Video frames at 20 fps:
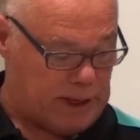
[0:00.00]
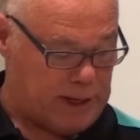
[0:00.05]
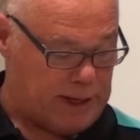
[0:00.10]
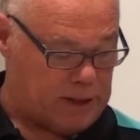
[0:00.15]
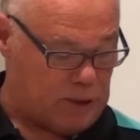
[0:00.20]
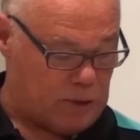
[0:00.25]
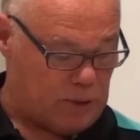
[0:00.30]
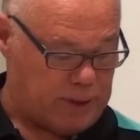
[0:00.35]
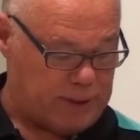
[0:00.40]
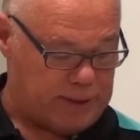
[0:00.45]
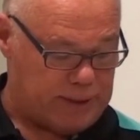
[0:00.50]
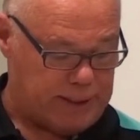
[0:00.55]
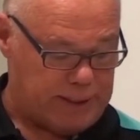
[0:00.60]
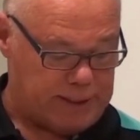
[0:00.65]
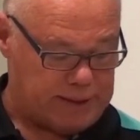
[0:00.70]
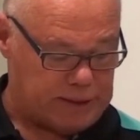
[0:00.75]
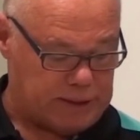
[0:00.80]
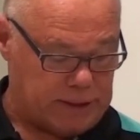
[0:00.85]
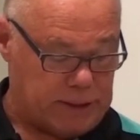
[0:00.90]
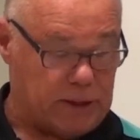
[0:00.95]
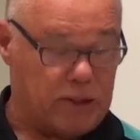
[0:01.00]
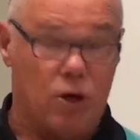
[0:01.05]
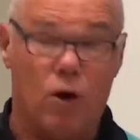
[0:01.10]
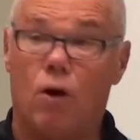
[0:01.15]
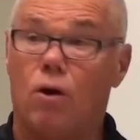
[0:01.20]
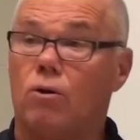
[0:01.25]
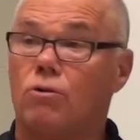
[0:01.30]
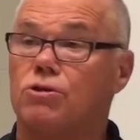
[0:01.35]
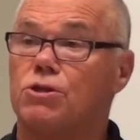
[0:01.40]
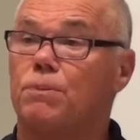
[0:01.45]
I thought that your
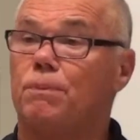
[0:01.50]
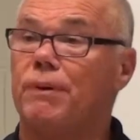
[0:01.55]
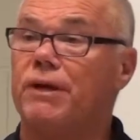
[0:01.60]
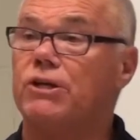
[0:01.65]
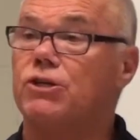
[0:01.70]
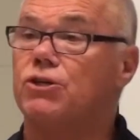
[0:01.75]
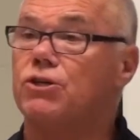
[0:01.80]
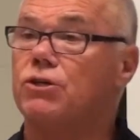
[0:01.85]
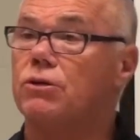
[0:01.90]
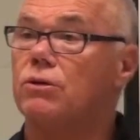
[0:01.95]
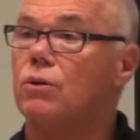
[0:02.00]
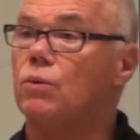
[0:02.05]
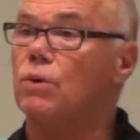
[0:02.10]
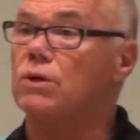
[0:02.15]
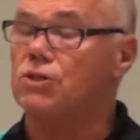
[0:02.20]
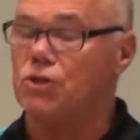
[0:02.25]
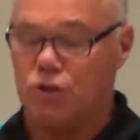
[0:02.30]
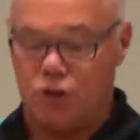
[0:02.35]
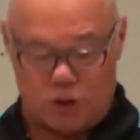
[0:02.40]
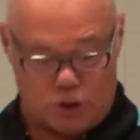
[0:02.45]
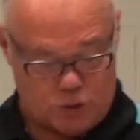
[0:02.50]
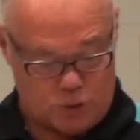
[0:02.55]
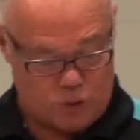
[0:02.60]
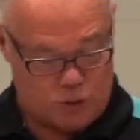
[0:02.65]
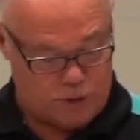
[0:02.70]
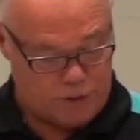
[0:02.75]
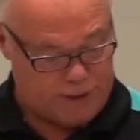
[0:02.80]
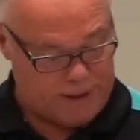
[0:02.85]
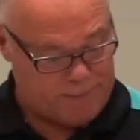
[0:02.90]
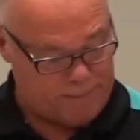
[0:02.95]
whole speech was a
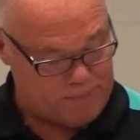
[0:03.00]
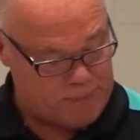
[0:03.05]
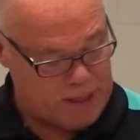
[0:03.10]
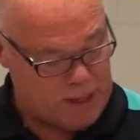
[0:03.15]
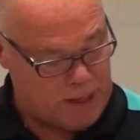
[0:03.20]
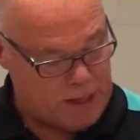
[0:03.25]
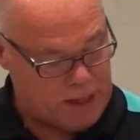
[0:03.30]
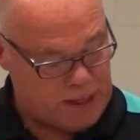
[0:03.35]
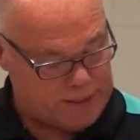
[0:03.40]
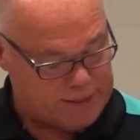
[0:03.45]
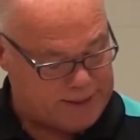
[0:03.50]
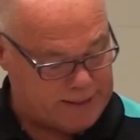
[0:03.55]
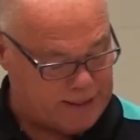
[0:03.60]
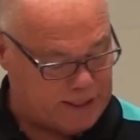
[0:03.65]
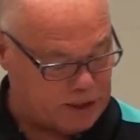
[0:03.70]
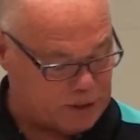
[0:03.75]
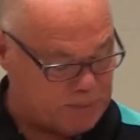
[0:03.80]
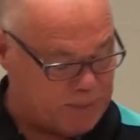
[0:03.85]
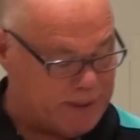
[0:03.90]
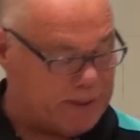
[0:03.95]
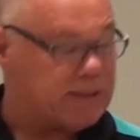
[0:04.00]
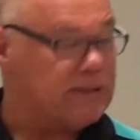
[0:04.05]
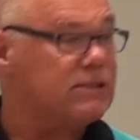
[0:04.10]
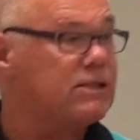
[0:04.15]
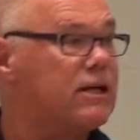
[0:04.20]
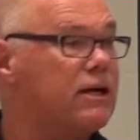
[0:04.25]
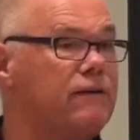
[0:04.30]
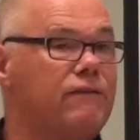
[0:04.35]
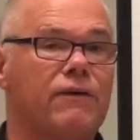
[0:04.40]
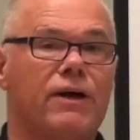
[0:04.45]
story. Did the
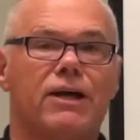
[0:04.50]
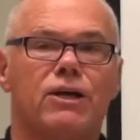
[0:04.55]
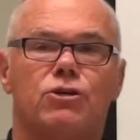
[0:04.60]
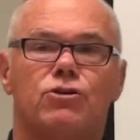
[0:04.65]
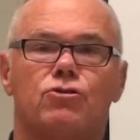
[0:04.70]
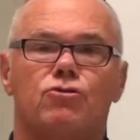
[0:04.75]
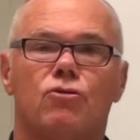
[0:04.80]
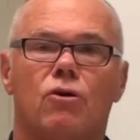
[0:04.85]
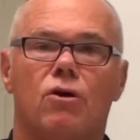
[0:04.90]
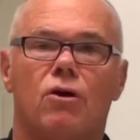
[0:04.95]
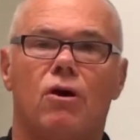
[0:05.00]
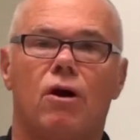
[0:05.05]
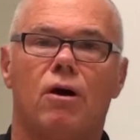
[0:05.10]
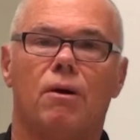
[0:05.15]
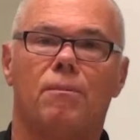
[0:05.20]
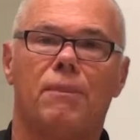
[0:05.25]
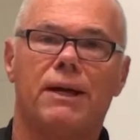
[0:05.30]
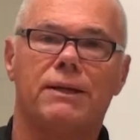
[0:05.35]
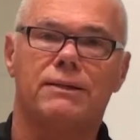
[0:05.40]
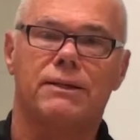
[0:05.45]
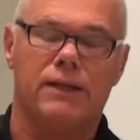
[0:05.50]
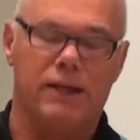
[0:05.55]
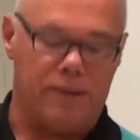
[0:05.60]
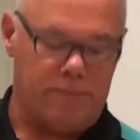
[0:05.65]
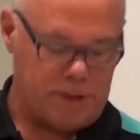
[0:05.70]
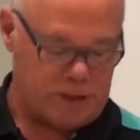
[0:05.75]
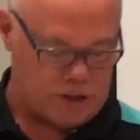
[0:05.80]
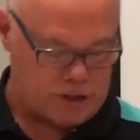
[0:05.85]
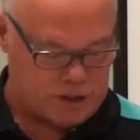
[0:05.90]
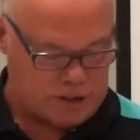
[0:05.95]
speakers convey strong mental
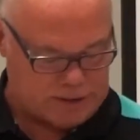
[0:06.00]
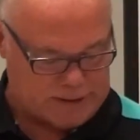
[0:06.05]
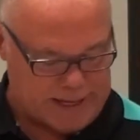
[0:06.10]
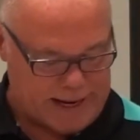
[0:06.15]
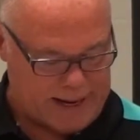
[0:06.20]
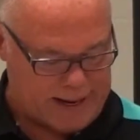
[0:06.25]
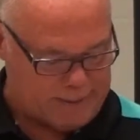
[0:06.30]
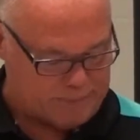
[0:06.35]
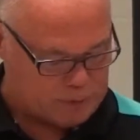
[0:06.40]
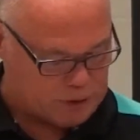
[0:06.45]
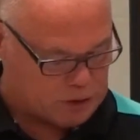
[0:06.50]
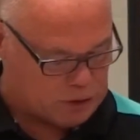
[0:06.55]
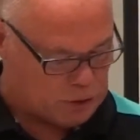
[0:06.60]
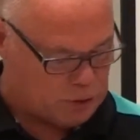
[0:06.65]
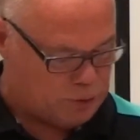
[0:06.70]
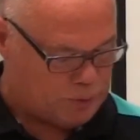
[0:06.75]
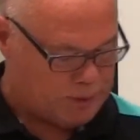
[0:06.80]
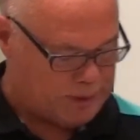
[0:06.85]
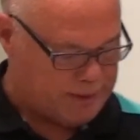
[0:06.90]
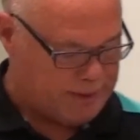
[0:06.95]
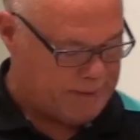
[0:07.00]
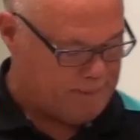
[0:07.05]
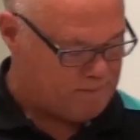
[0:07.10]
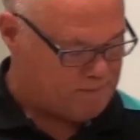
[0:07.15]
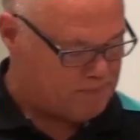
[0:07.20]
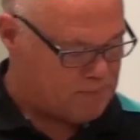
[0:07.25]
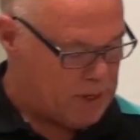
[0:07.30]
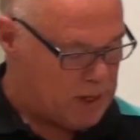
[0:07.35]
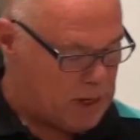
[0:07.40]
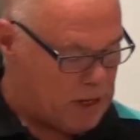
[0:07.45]
images? Absolutely.
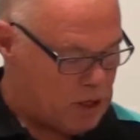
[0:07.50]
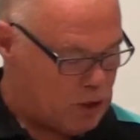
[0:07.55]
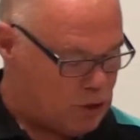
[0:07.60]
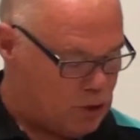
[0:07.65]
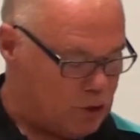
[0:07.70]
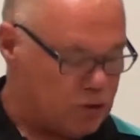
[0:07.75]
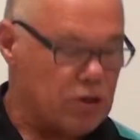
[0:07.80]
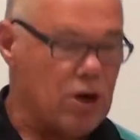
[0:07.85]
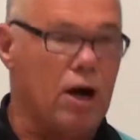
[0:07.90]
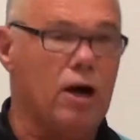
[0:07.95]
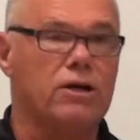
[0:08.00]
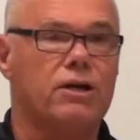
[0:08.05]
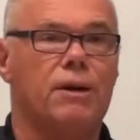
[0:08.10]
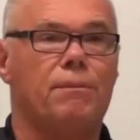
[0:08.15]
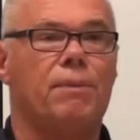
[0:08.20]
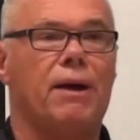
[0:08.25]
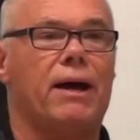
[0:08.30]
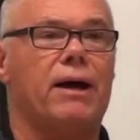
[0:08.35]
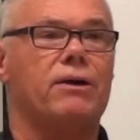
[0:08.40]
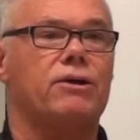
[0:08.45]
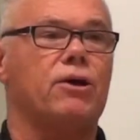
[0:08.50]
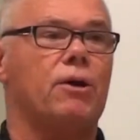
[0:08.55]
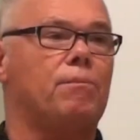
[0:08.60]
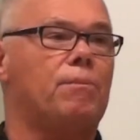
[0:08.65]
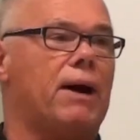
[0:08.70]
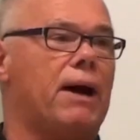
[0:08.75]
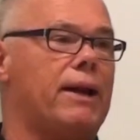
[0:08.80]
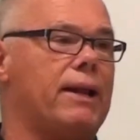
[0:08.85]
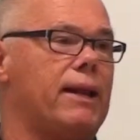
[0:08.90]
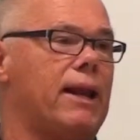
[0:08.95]
You talked about your
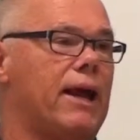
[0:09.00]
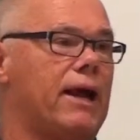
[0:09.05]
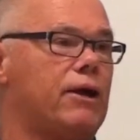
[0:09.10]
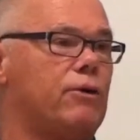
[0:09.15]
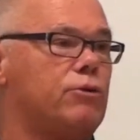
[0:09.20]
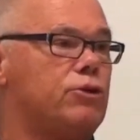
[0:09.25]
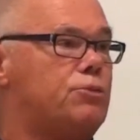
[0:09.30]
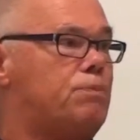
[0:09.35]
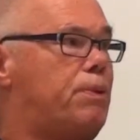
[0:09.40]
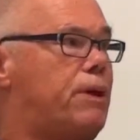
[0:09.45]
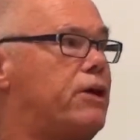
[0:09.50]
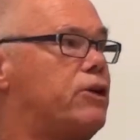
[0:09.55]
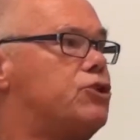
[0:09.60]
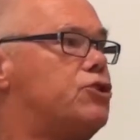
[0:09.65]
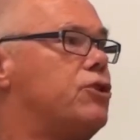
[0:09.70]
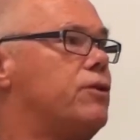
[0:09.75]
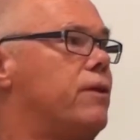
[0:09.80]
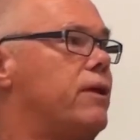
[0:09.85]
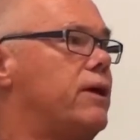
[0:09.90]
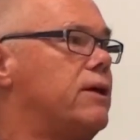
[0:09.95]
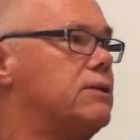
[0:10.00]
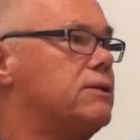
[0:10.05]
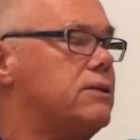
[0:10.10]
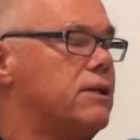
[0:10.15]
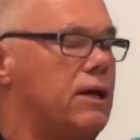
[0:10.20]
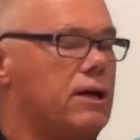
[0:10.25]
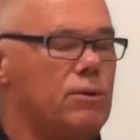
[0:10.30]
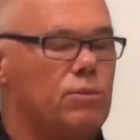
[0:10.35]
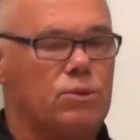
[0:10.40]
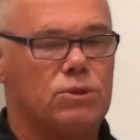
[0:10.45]
body language. Picture
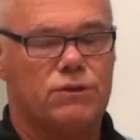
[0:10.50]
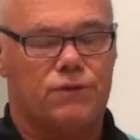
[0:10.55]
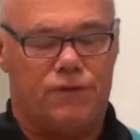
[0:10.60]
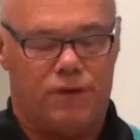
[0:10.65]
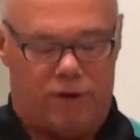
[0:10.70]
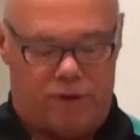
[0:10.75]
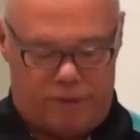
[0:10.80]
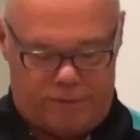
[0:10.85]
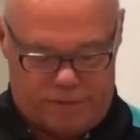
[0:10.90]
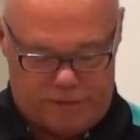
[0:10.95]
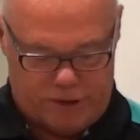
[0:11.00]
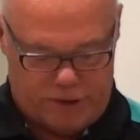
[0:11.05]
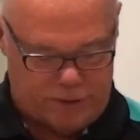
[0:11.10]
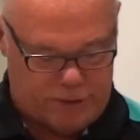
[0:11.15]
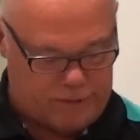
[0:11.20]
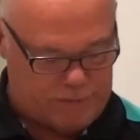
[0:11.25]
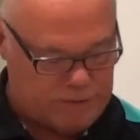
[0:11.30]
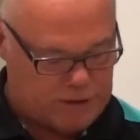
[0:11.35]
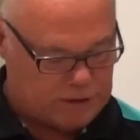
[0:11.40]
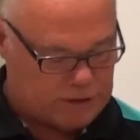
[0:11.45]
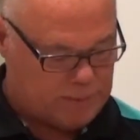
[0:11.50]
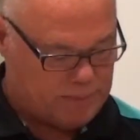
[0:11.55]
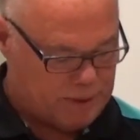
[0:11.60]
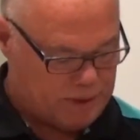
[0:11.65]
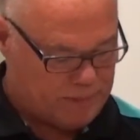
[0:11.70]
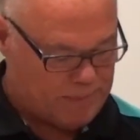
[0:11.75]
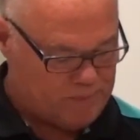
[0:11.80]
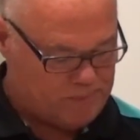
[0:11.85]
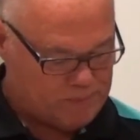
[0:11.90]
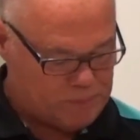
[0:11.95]
this, and it was very, very visible.